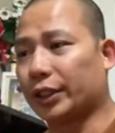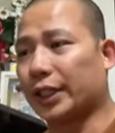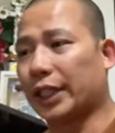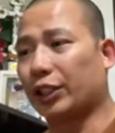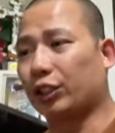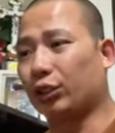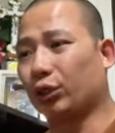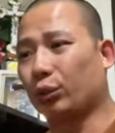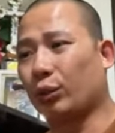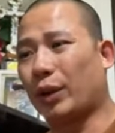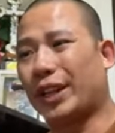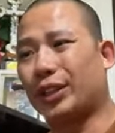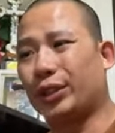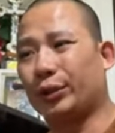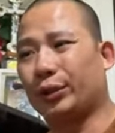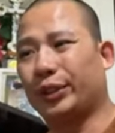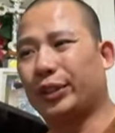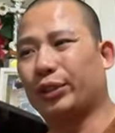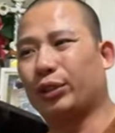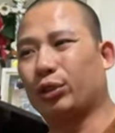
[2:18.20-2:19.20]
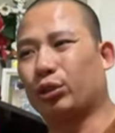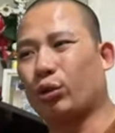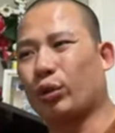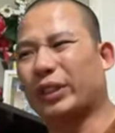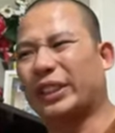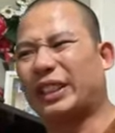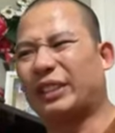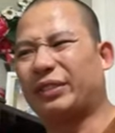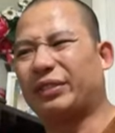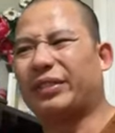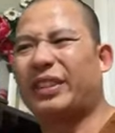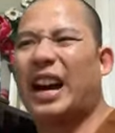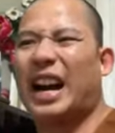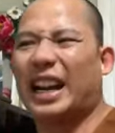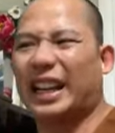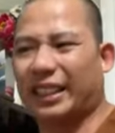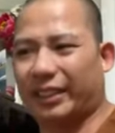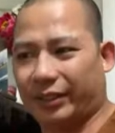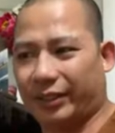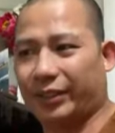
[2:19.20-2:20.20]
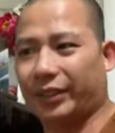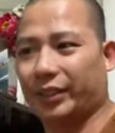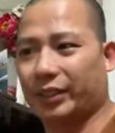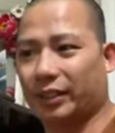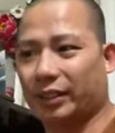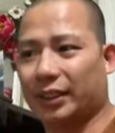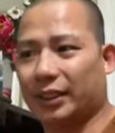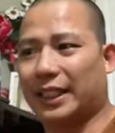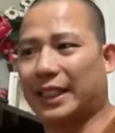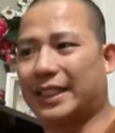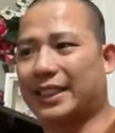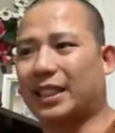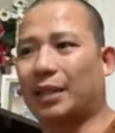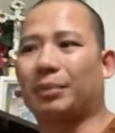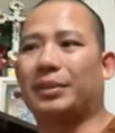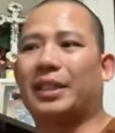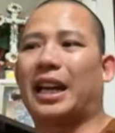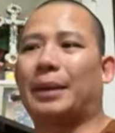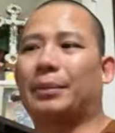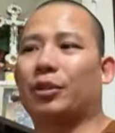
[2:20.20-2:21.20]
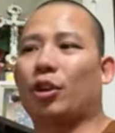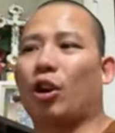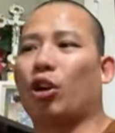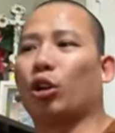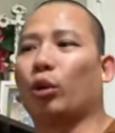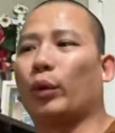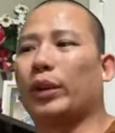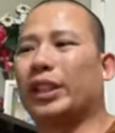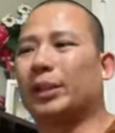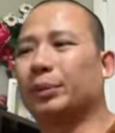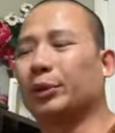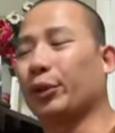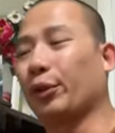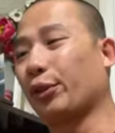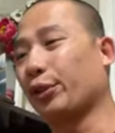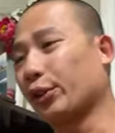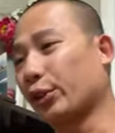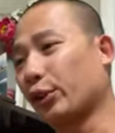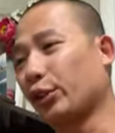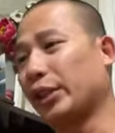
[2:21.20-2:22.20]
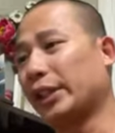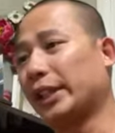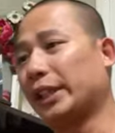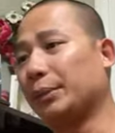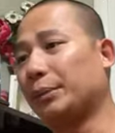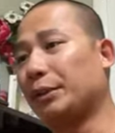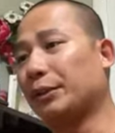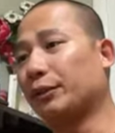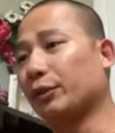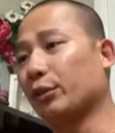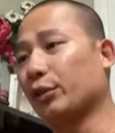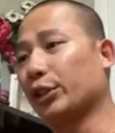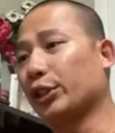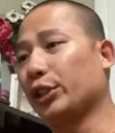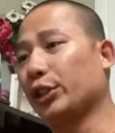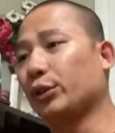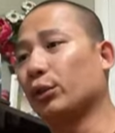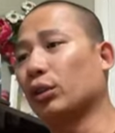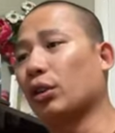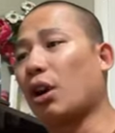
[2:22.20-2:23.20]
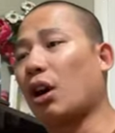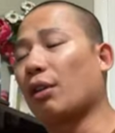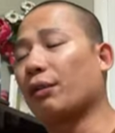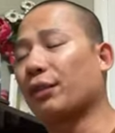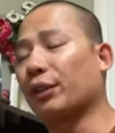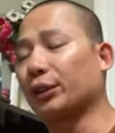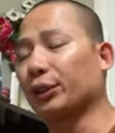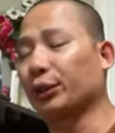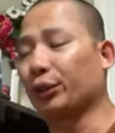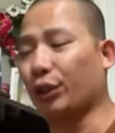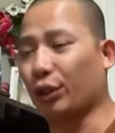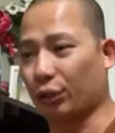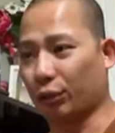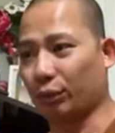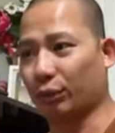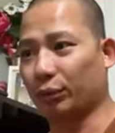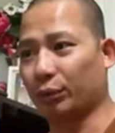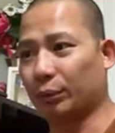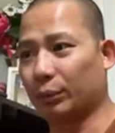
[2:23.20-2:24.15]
they should raise you till you're 25, since sometimes all the way up to 30 before you are off on your own.